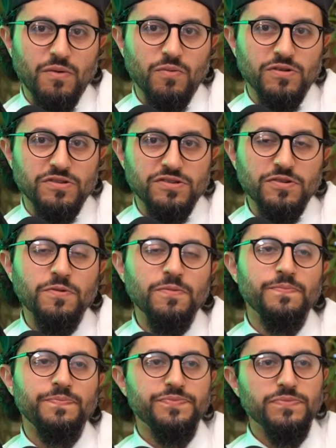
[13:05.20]
word too.
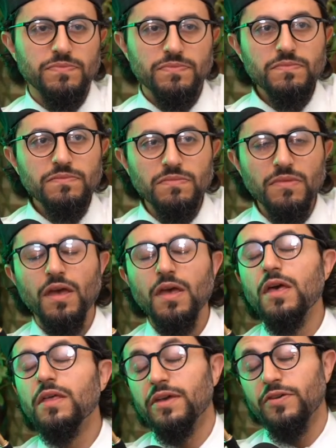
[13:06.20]

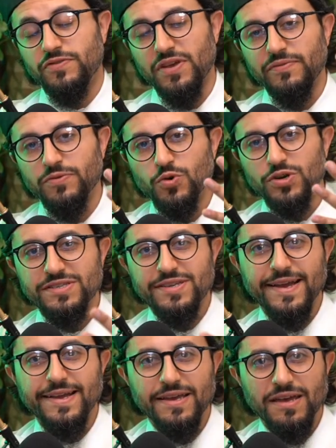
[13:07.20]
They used to have the word
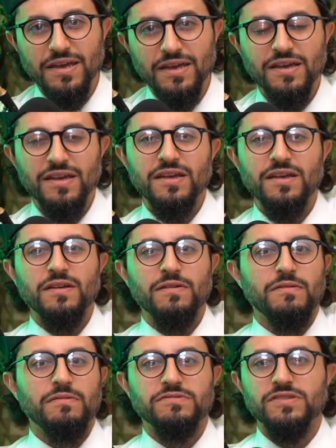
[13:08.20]
tekke.
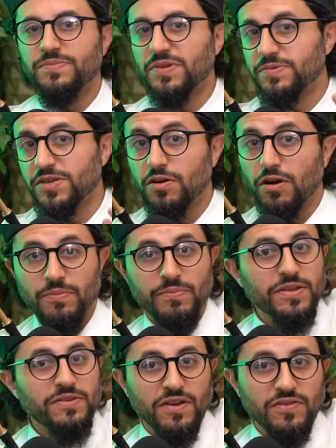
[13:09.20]
Sometimes they call it
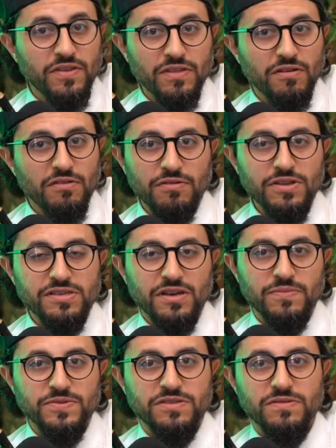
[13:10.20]
madrasa in the early
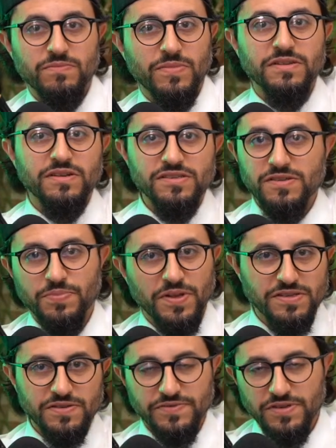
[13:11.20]
times. Madrasa,
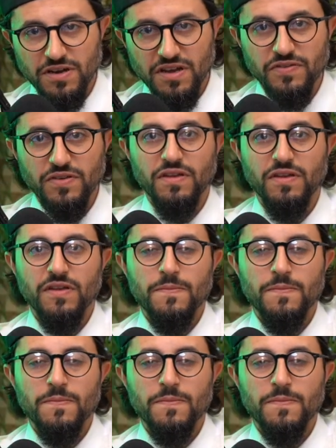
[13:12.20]
place of dirasa.